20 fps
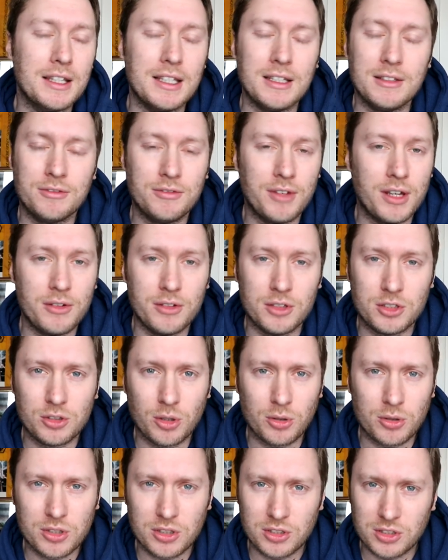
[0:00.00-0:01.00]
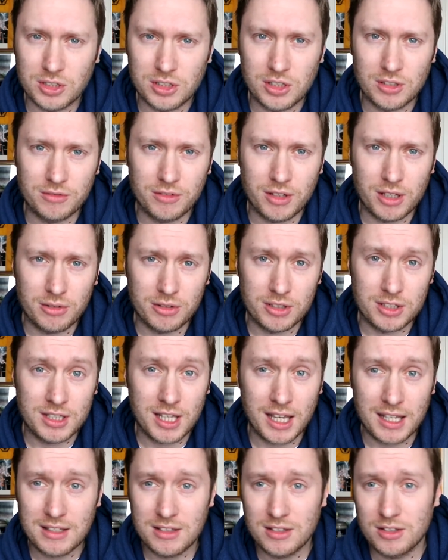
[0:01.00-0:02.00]
These various doctors had done various
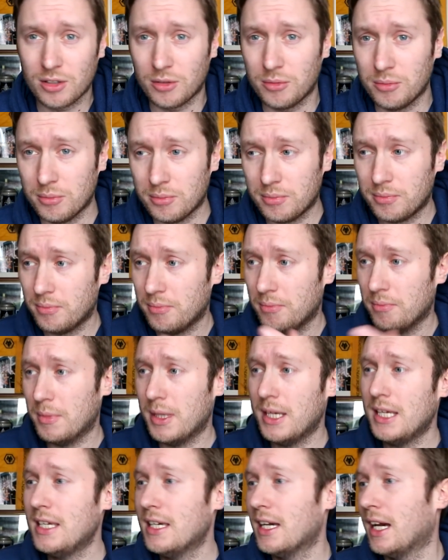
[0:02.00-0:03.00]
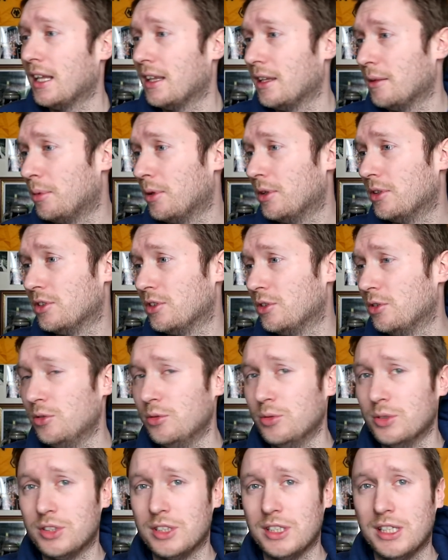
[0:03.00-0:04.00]
tests on me and the person
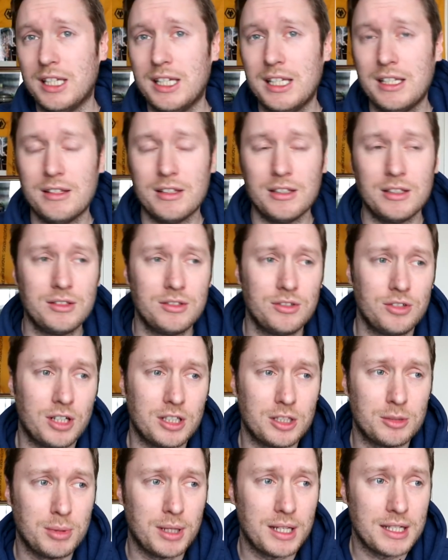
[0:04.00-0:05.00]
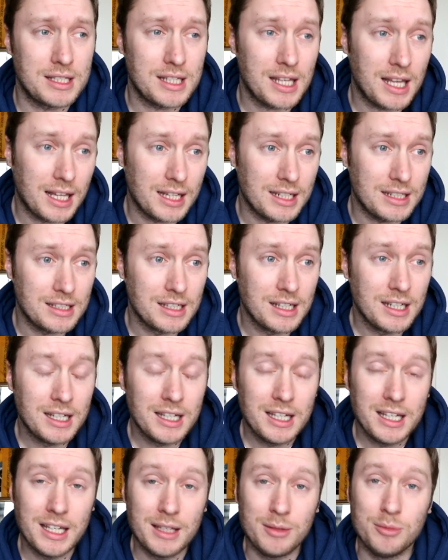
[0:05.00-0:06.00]
who was in need of the transplant, and
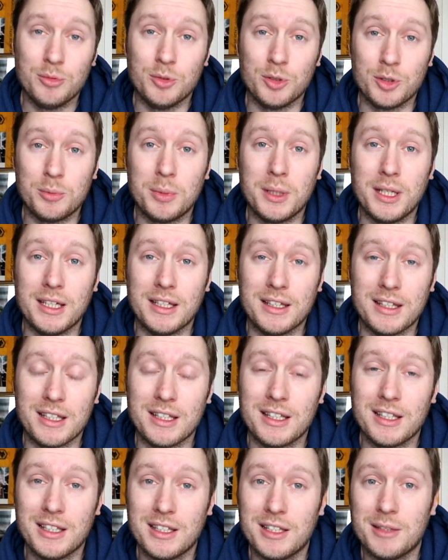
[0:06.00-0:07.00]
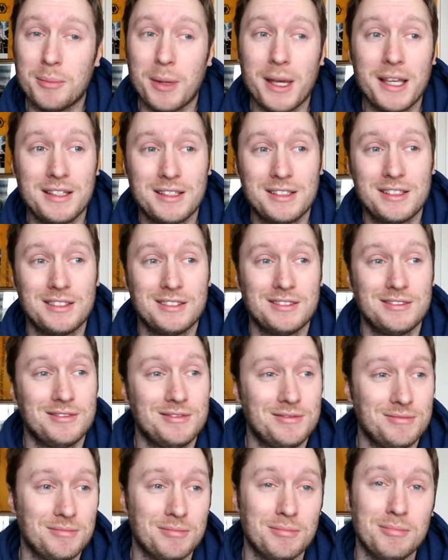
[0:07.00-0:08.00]
it would appear that the best
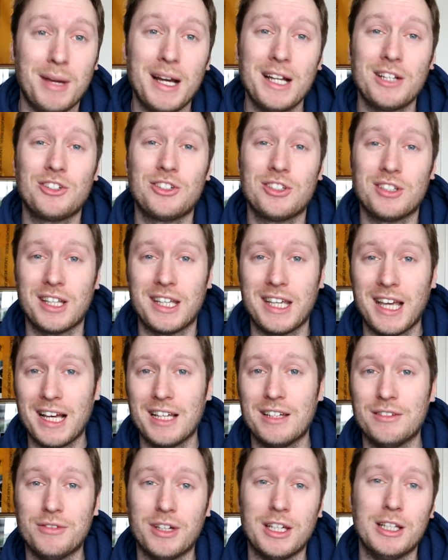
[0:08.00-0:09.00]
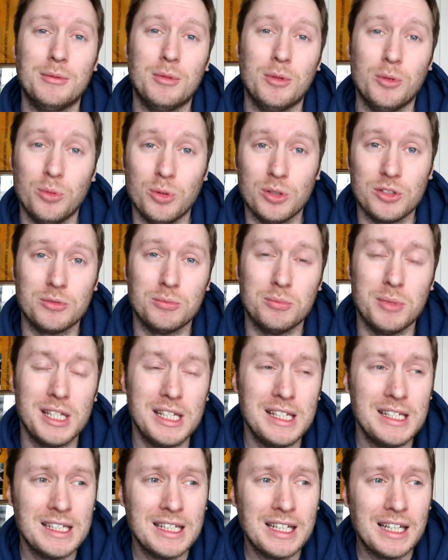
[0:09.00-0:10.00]
match they had available was
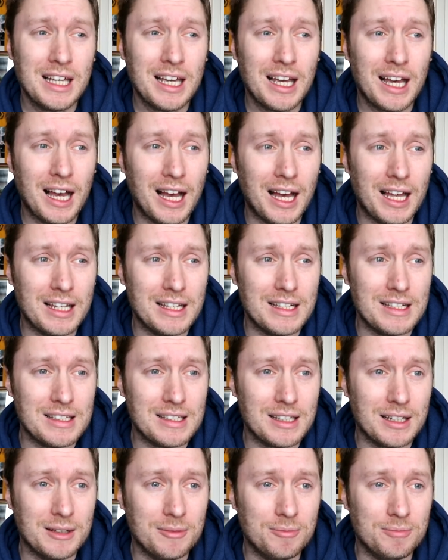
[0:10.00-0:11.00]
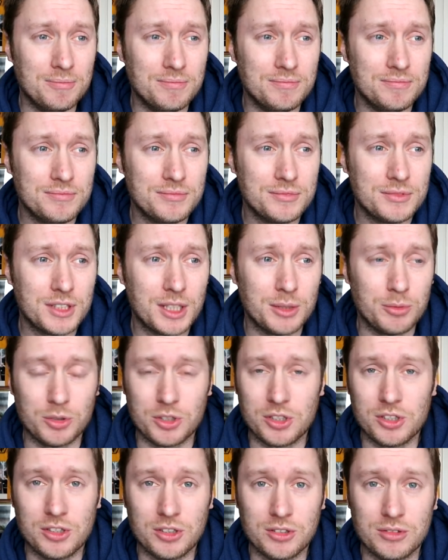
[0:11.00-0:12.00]
me, and they
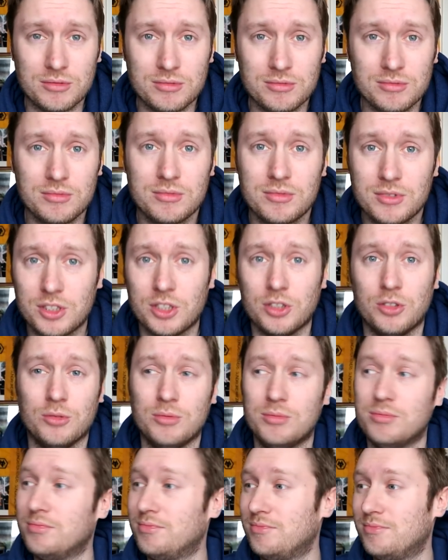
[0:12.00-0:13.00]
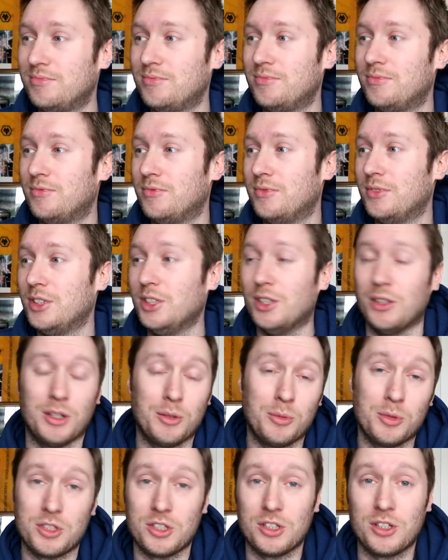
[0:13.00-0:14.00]
wanted to do,
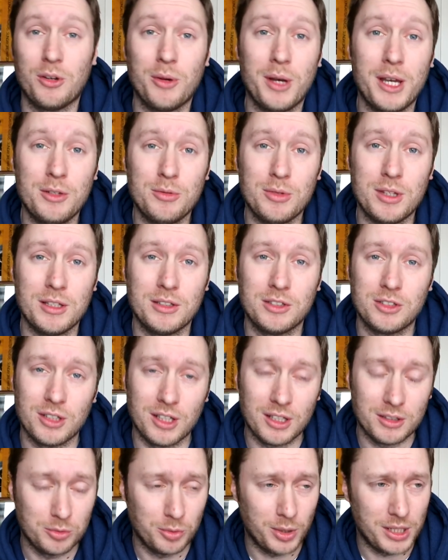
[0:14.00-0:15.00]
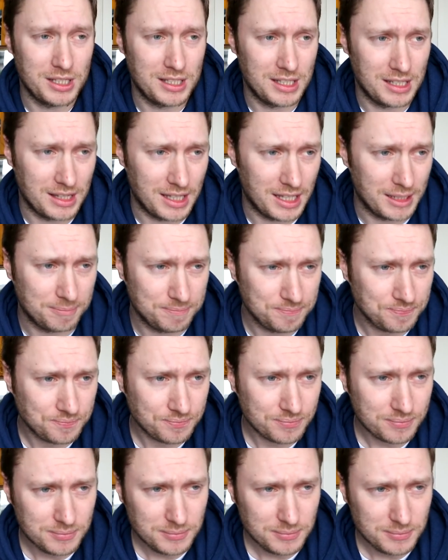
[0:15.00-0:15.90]
they wanted to go ahead with it. So they went in then